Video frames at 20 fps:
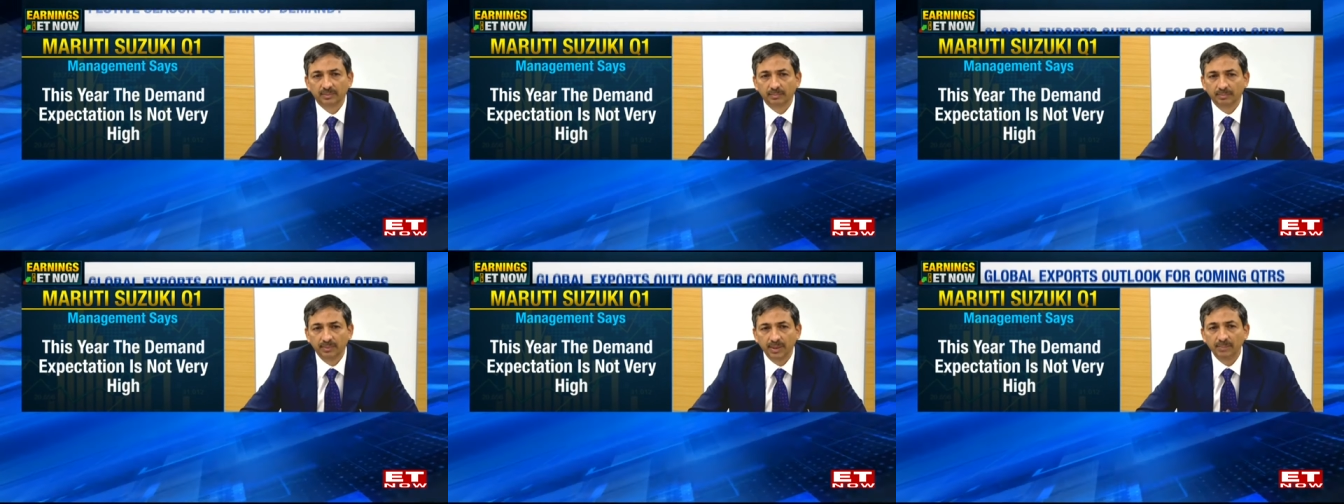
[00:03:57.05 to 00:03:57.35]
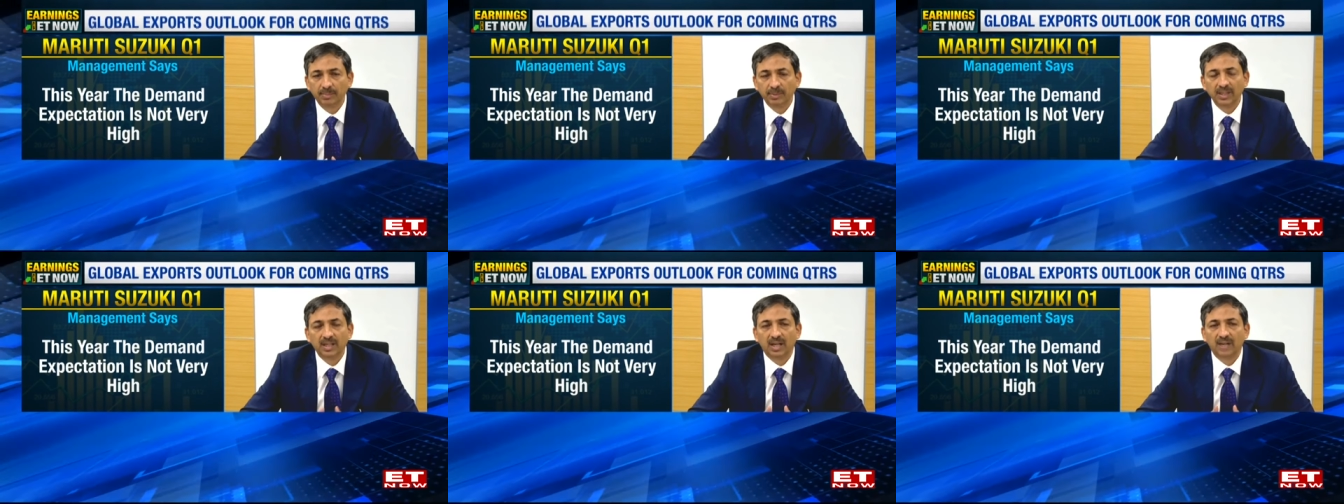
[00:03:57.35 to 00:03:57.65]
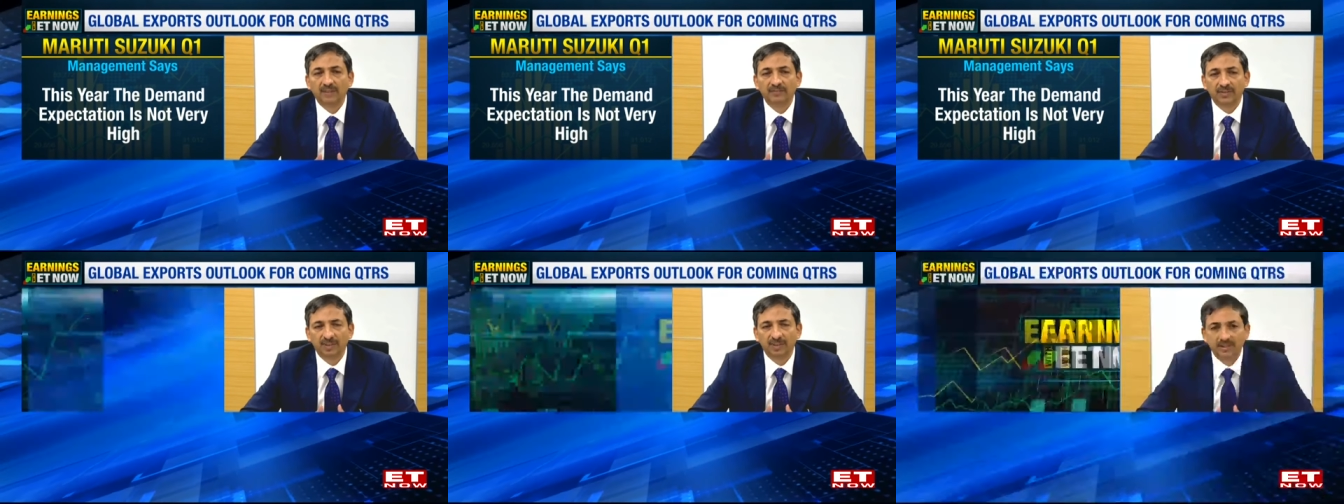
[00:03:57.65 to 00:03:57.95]
maybe
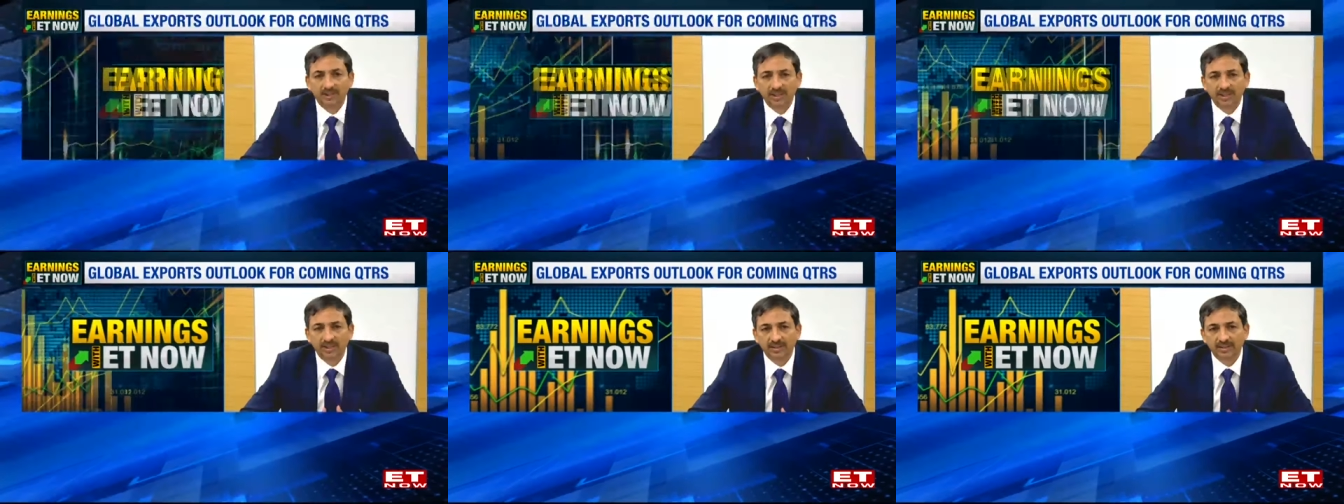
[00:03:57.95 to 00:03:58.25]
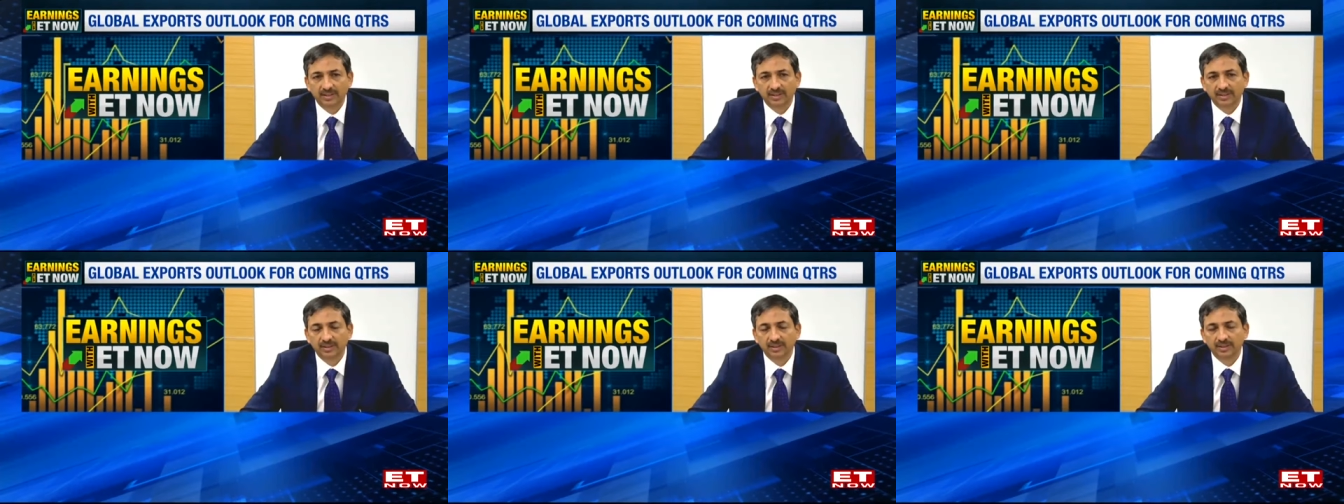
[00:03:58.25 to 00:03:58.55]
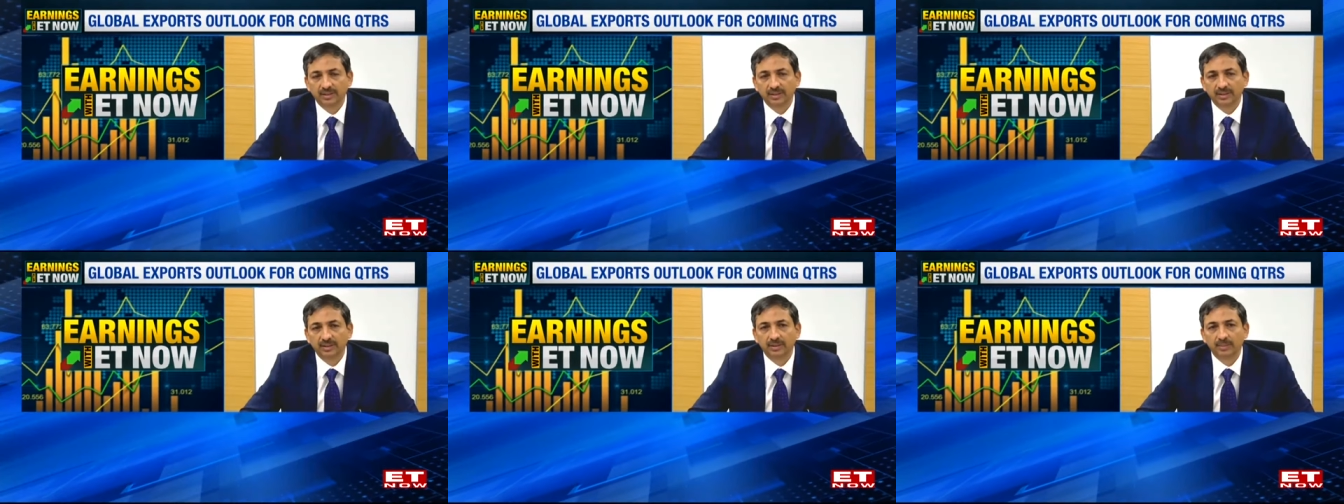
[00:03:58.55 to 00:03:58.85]
after that,
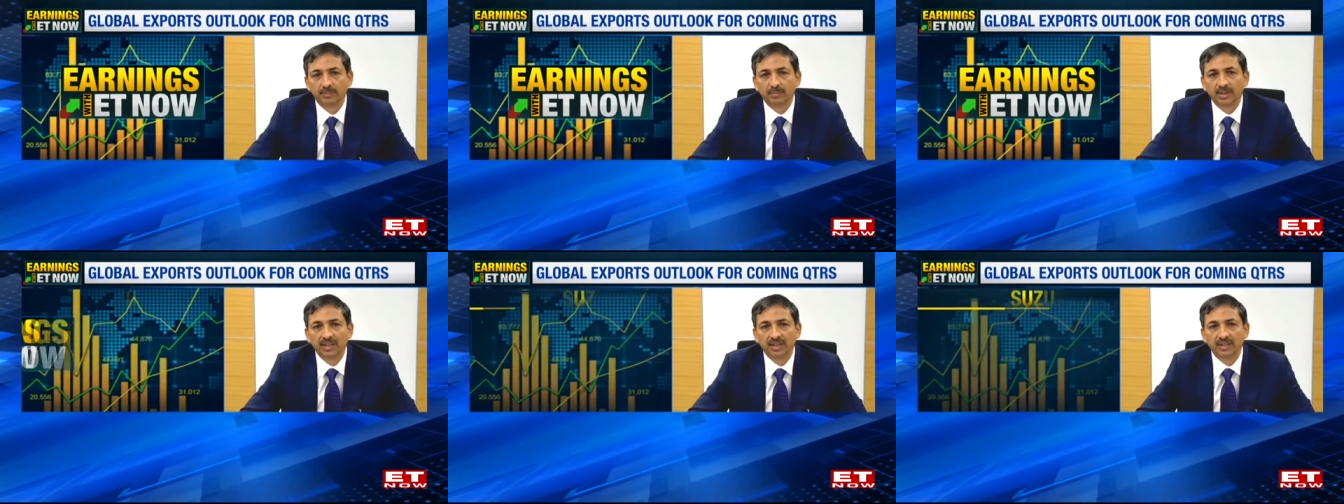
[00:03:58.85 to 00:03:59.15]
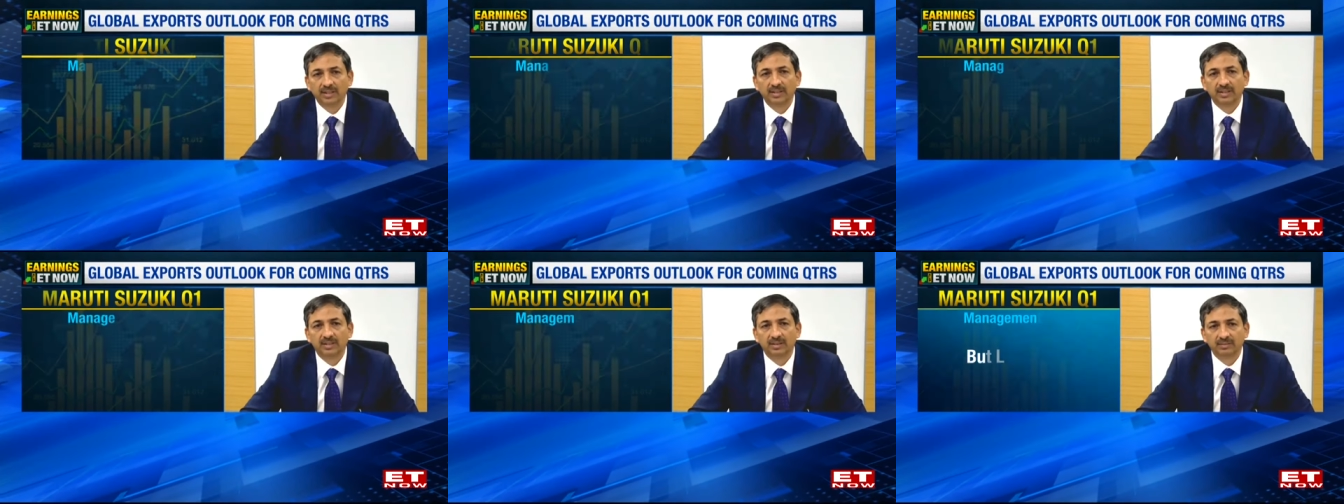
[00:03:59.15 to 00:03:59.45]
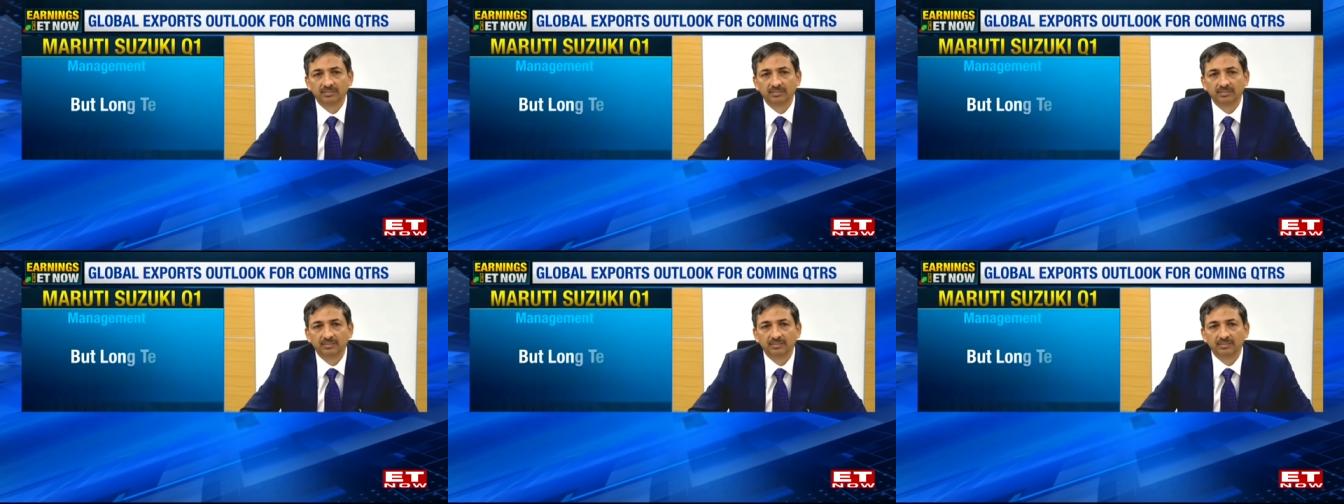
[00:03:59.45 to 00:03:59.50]
uh, the market